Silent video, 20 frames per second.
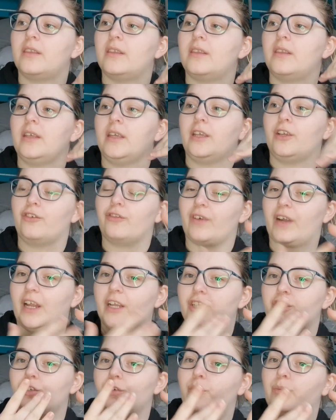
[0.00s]
The
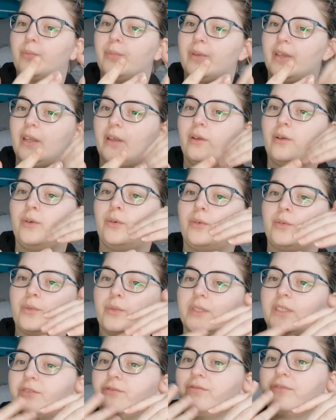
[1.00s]
gradual build
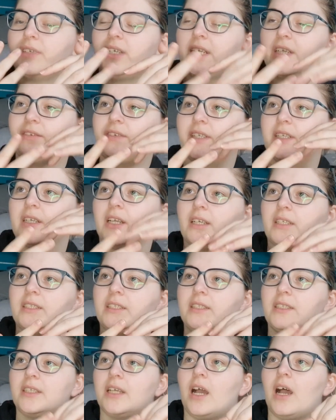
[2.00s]
was really, really
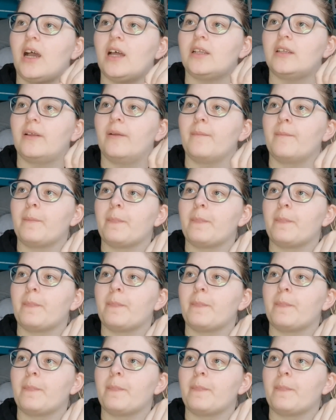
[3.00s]
nicely done.